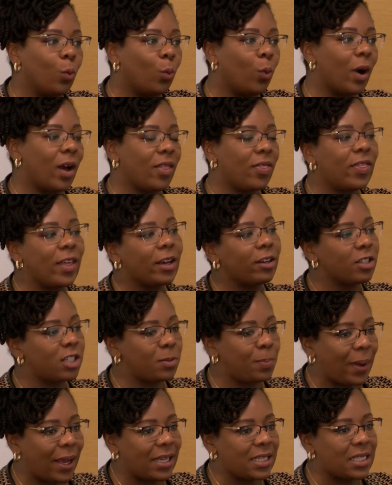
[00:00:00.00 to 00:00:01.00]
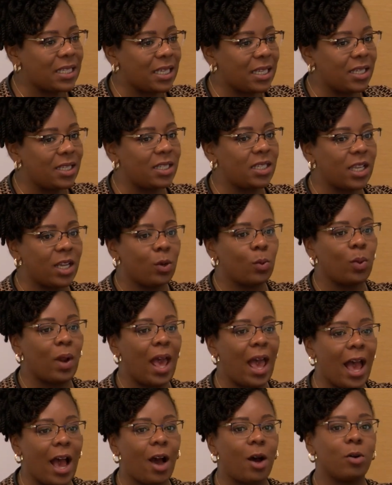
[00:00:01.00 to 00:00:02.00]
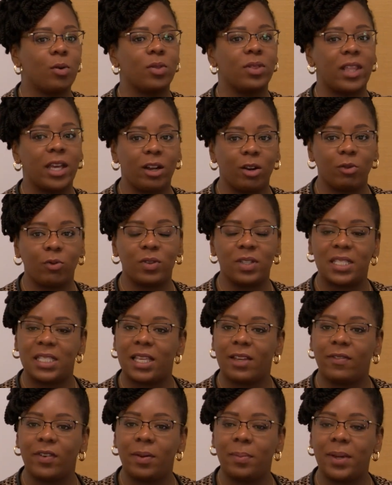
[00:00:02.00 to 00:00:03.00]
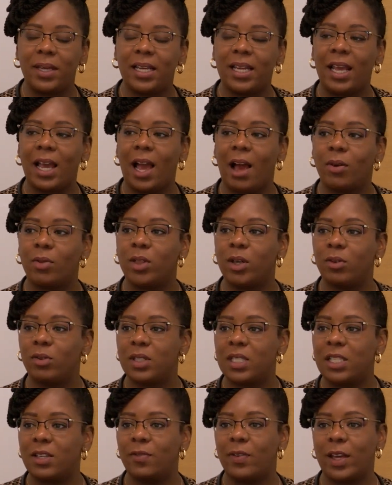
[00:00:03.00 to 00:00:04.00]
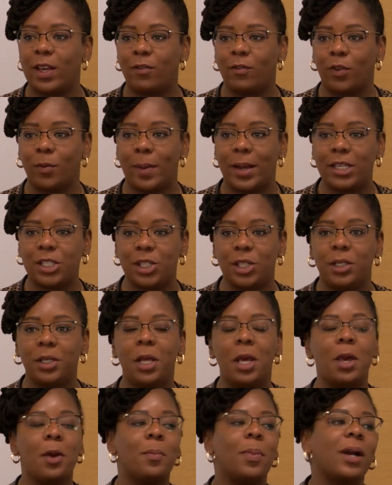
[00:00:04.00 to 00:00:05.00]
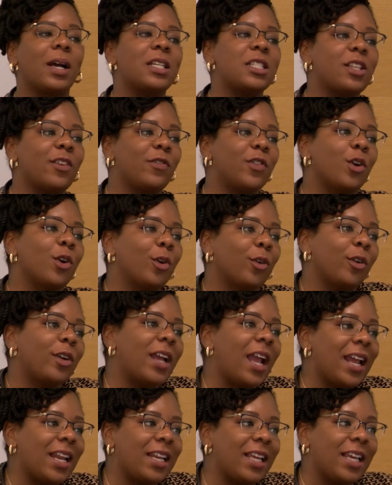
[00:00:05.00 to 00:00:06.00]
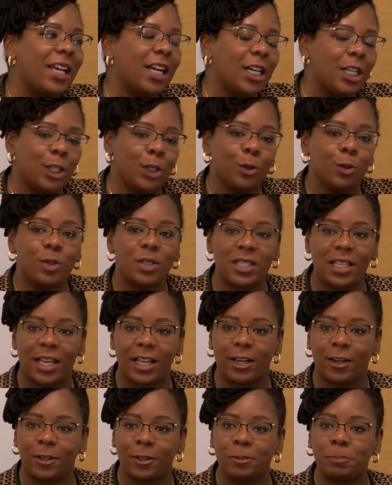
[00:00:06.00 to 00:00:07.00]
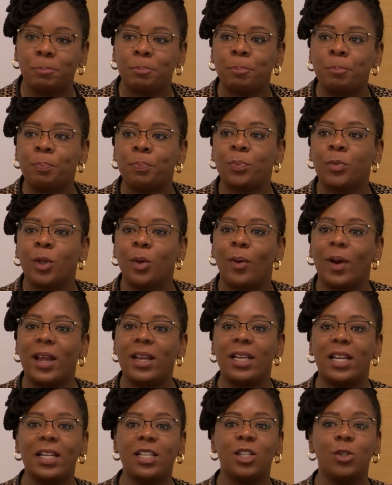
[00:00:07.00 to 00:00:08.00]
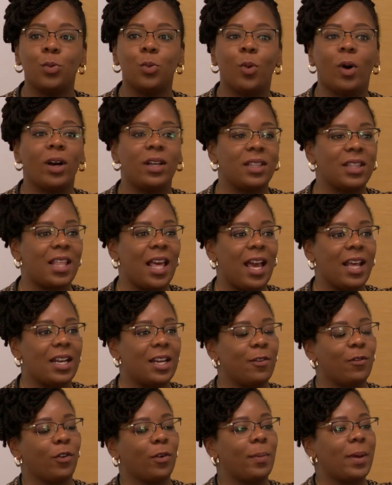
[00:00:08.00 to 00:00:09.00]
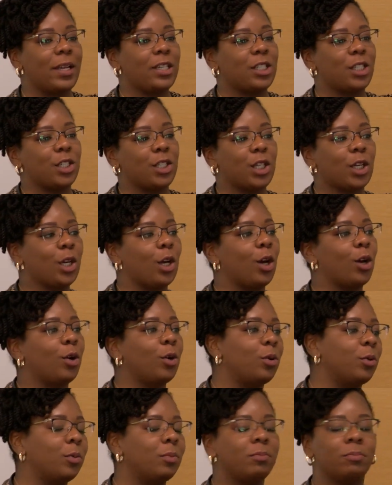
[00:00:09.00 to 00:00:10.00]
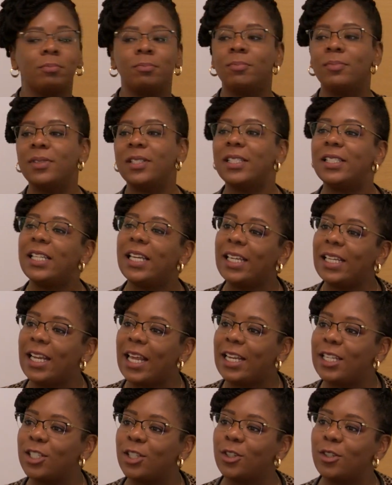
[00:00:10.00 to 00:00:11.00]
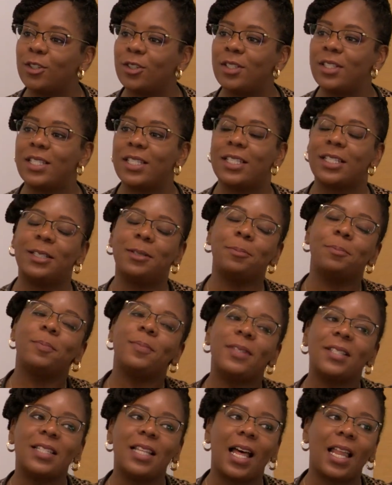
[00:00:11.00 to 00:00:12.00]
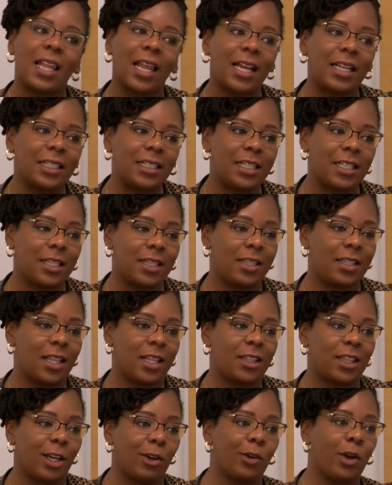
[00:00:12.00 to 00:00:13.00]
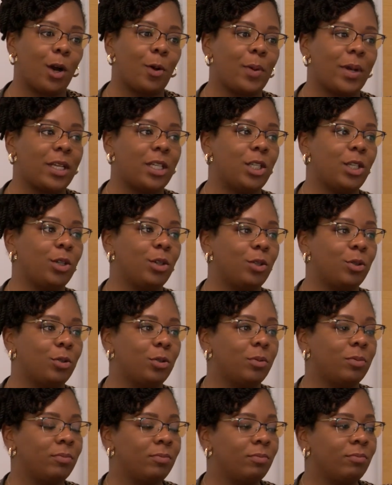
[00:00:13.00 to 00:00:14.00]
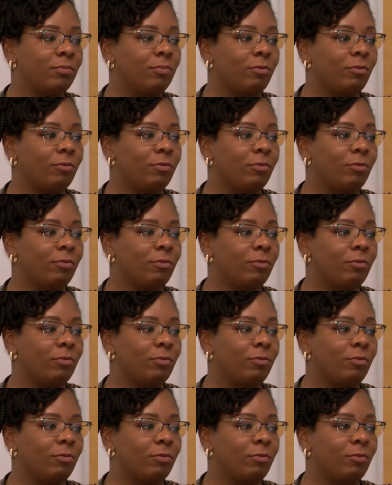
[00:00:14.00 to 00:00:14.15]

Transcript: what their space is and how they're receiving media, how they're receiving information. Because if you're creating a newsletter, right, and you want that information to go to teenagers, it's not likely that they're going to